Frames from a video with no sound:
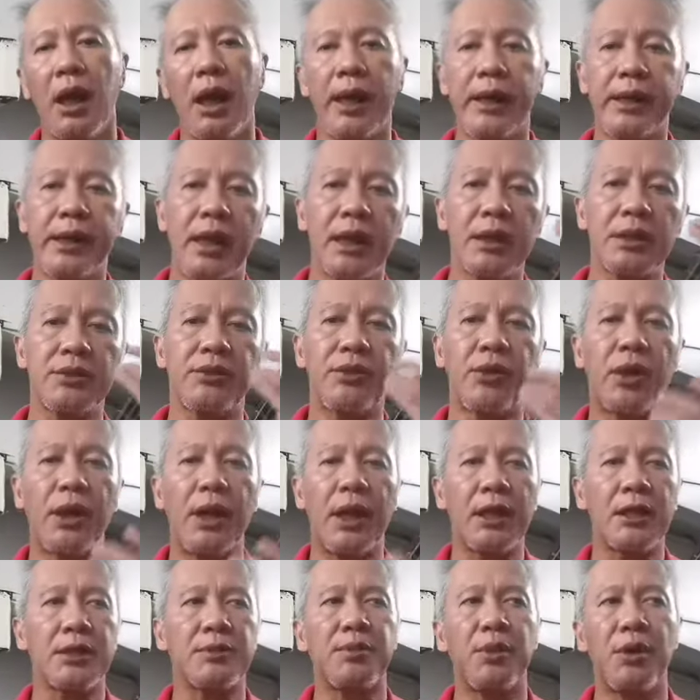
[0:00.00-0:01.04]
I guess for
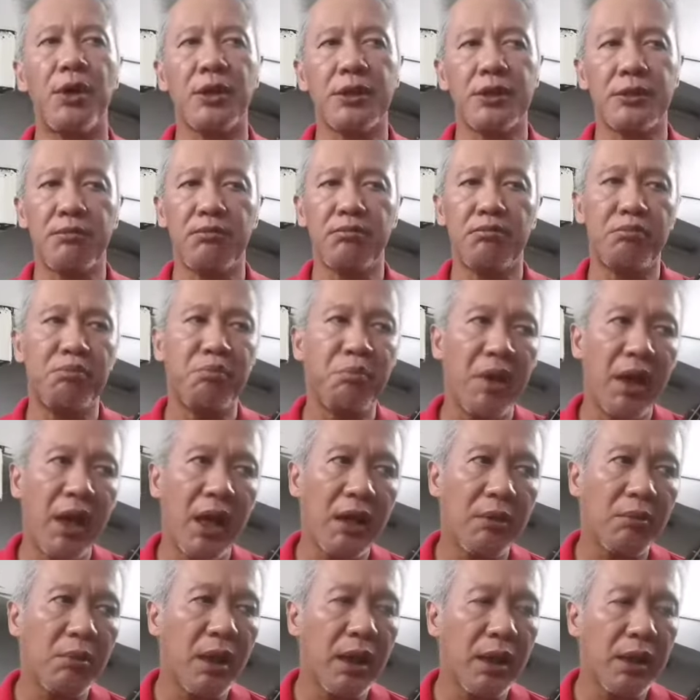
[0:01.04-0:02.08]
Les Pauls,
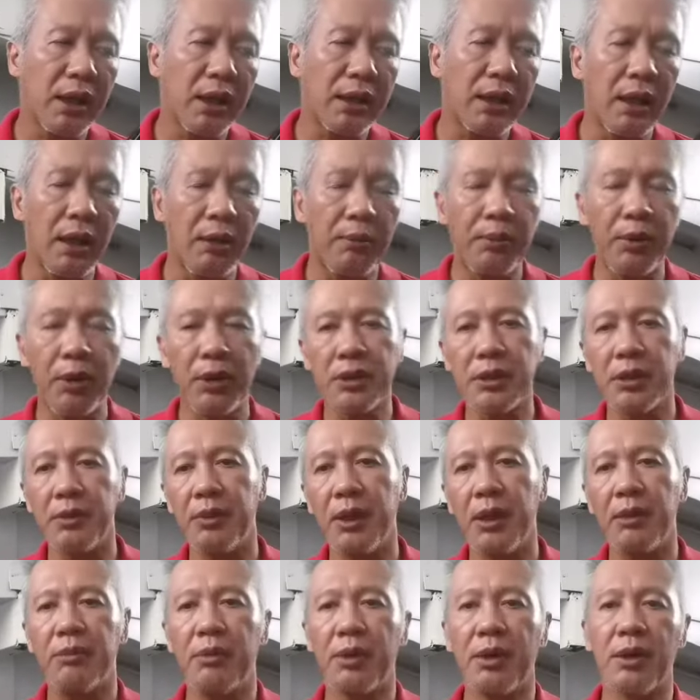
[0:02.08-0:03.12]
maybe it can
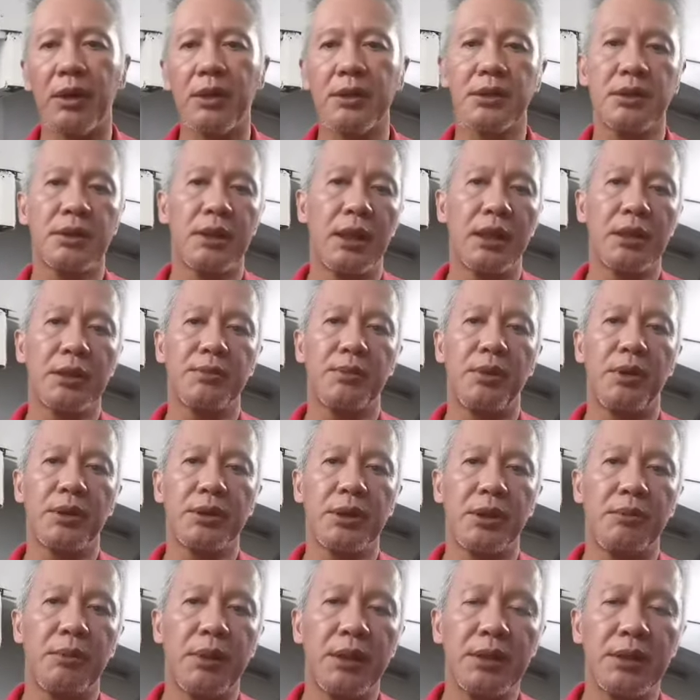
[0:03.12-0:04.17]
approximate because Les
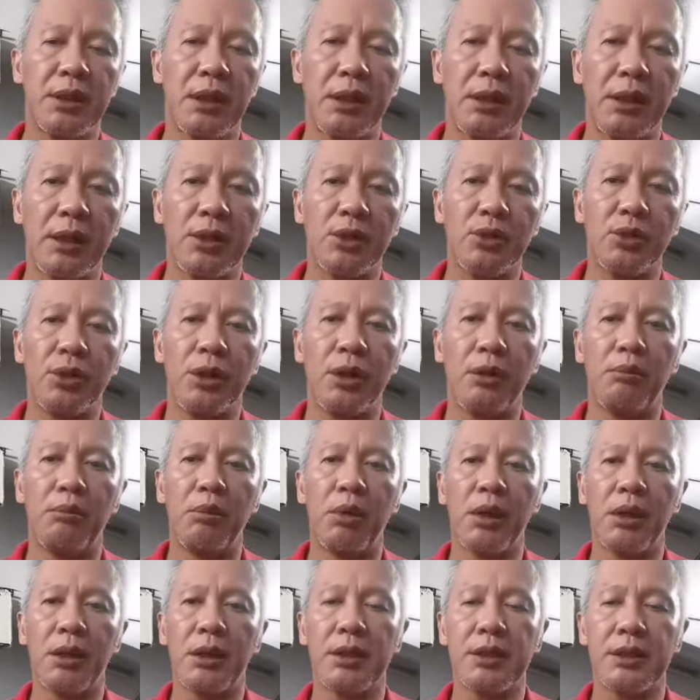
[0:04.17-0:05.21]
Pauls are basically two
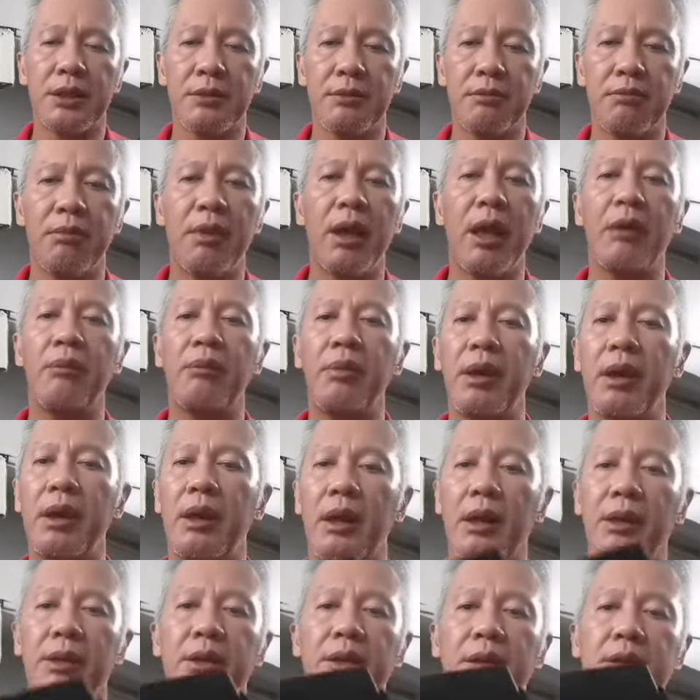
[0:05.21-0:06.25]
humbuckers.
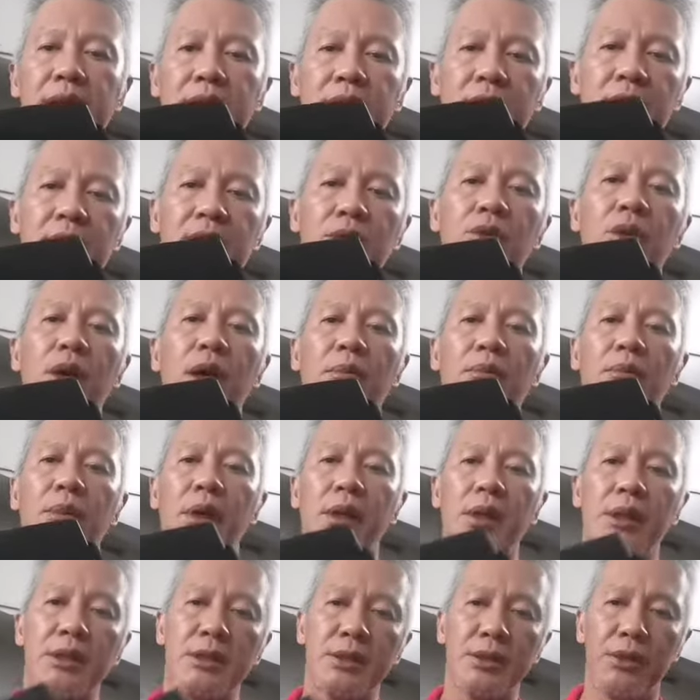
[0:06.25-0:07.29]
Maybe, and this is two
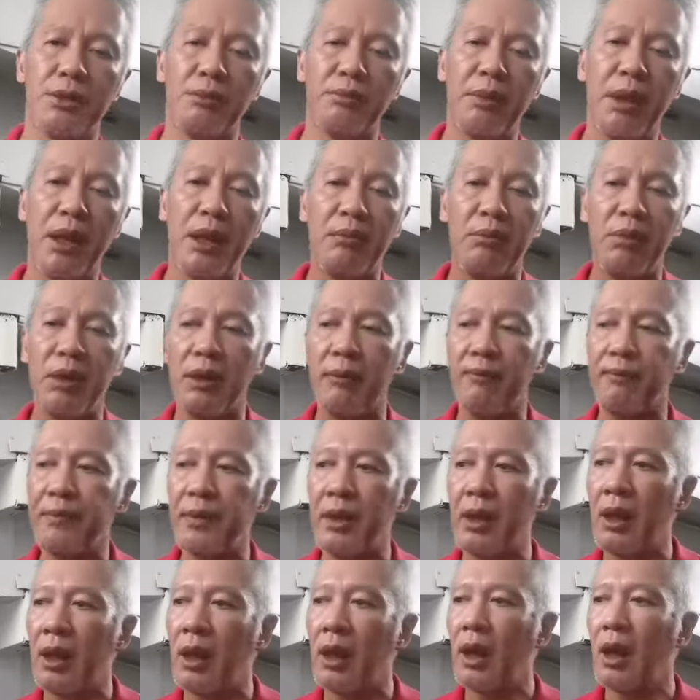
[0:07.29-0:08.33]
humbuckers, so maybe
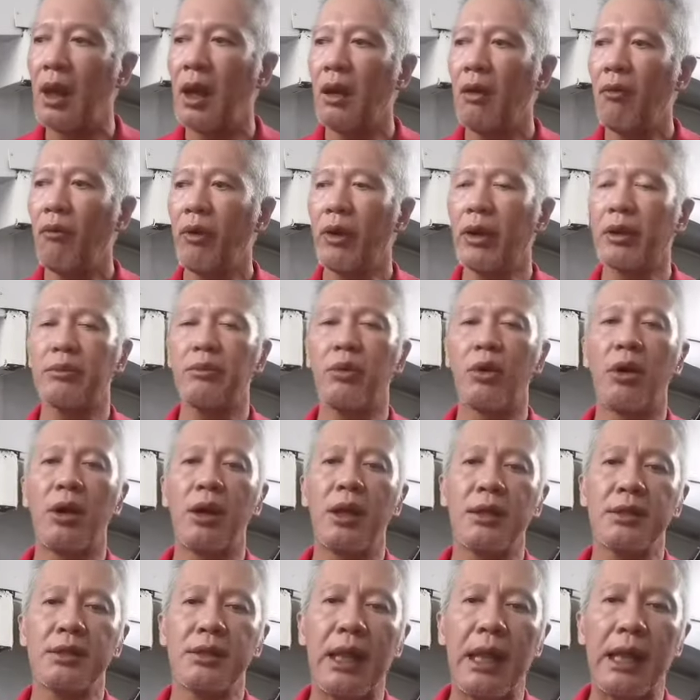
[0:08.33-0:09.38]
we can more
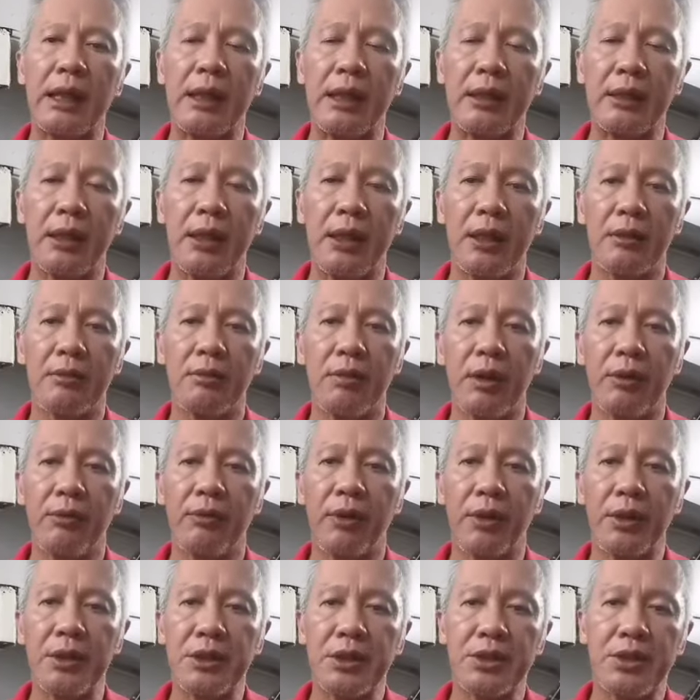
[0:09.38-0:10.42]
or less dial that in. But
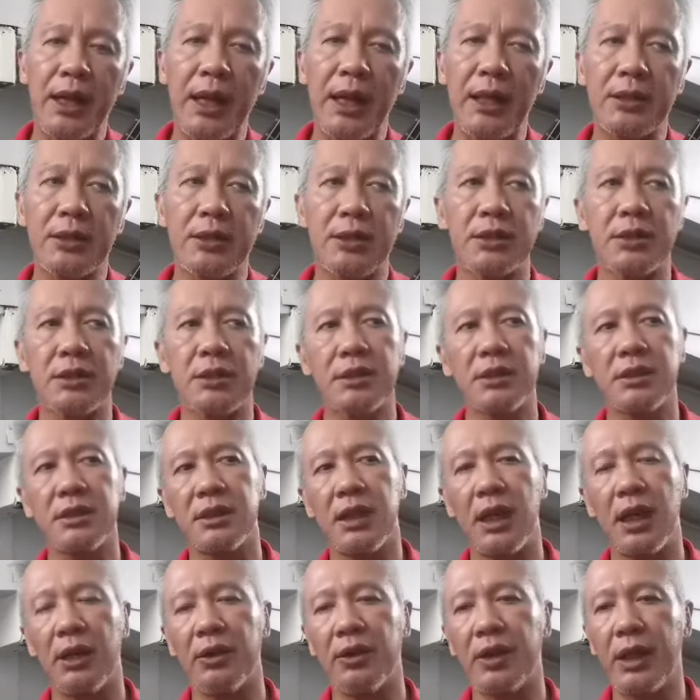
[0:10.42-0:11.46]
for Strats,
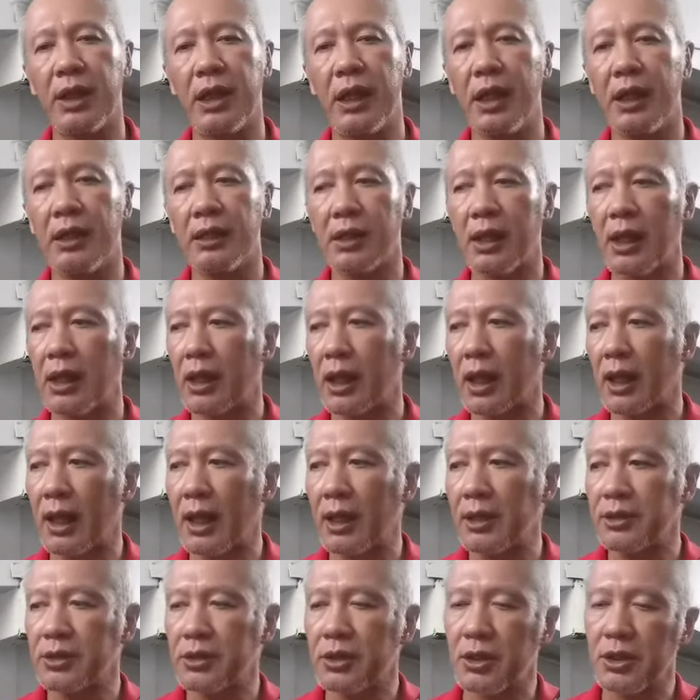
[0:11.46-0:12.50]
not really.
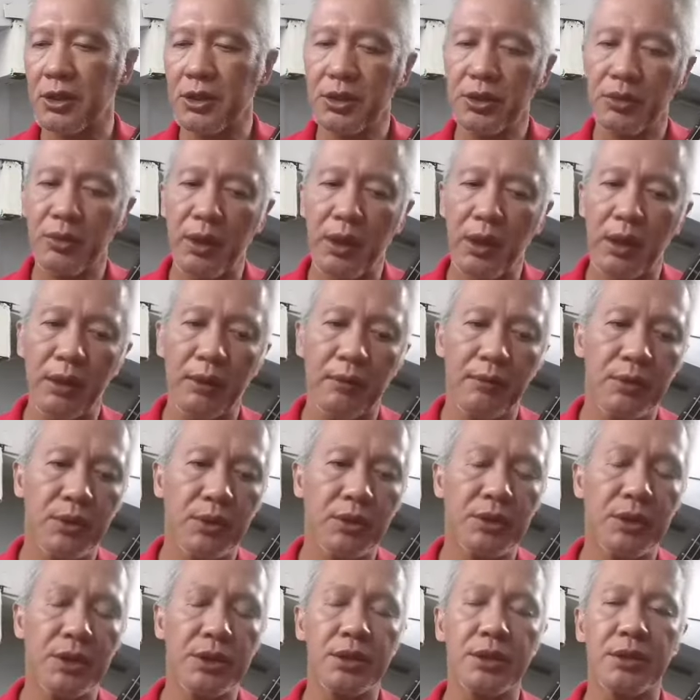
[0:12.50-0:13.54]
Telecasters, well,
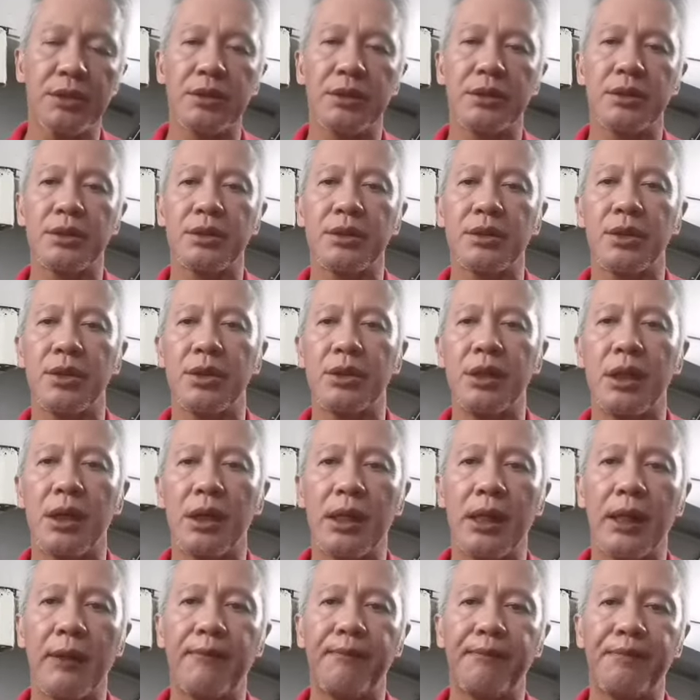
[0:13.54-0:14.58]
you just saw the
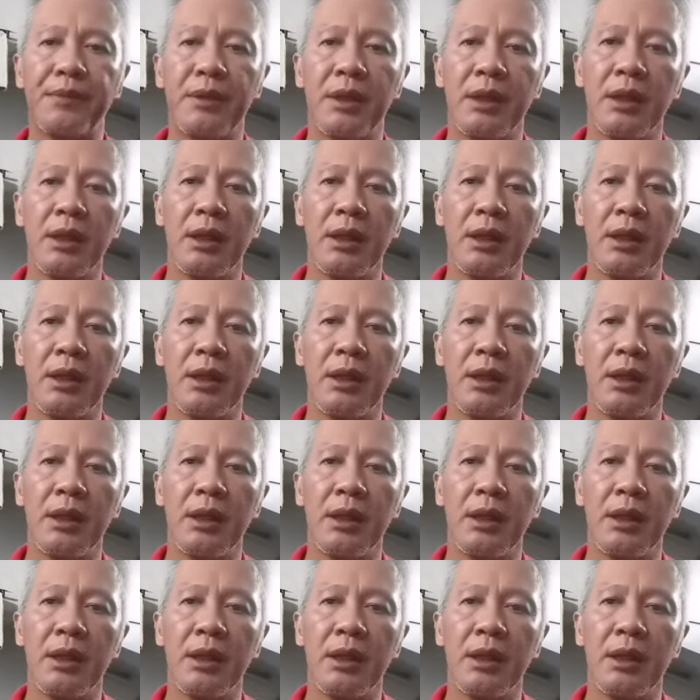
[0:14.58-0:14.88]
clip.